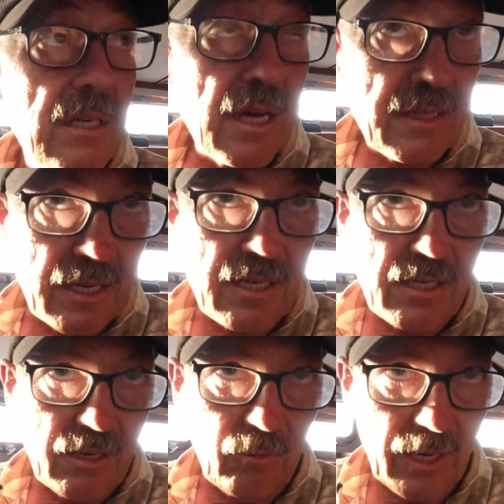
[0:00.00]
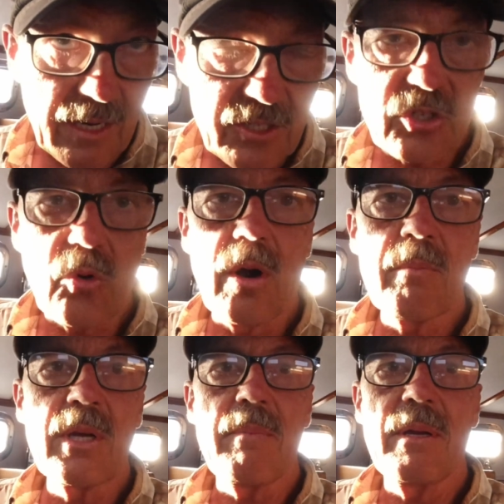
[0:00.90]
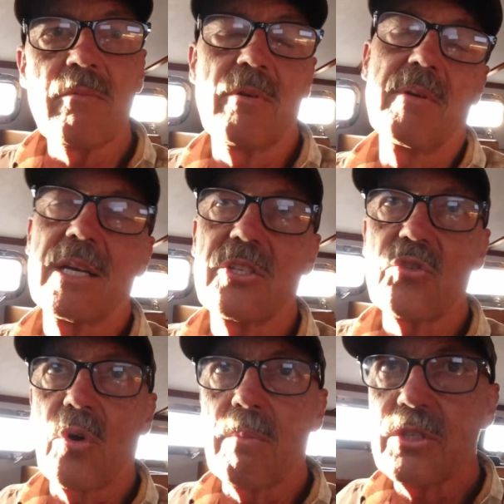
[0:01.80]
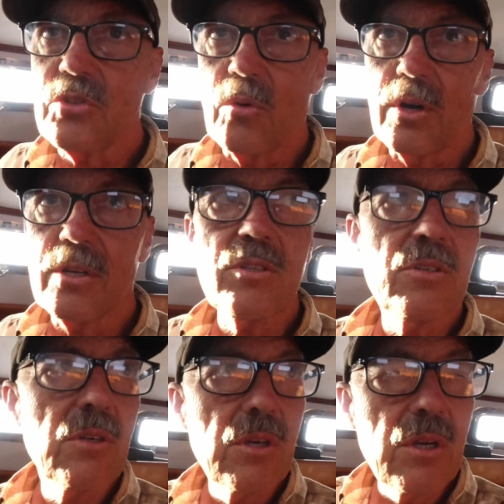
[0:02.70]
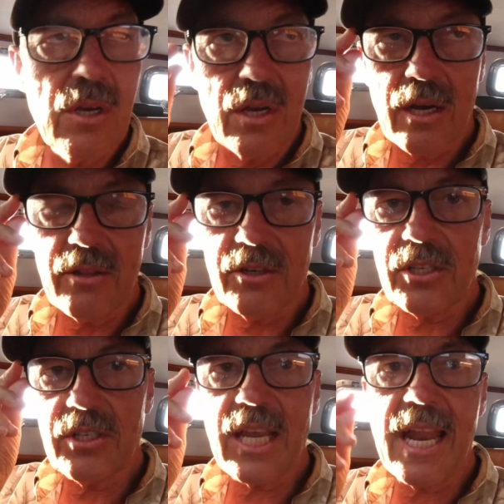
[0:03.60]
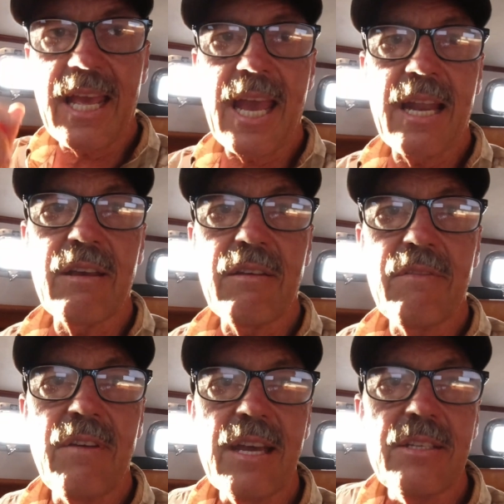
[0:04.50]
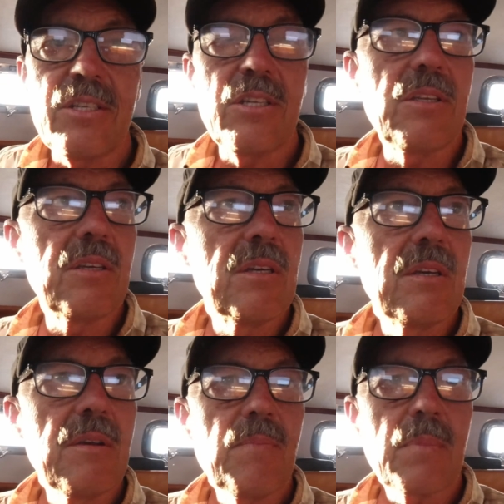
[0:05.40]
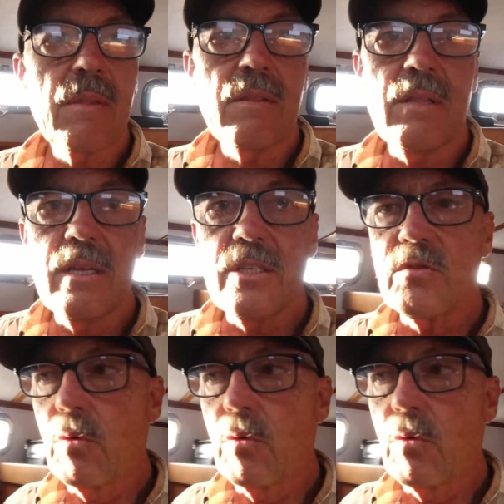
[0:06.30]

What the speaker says: Not that we got a storm coming. Well, we got a storm of sorts. There's a Santa Ana event that is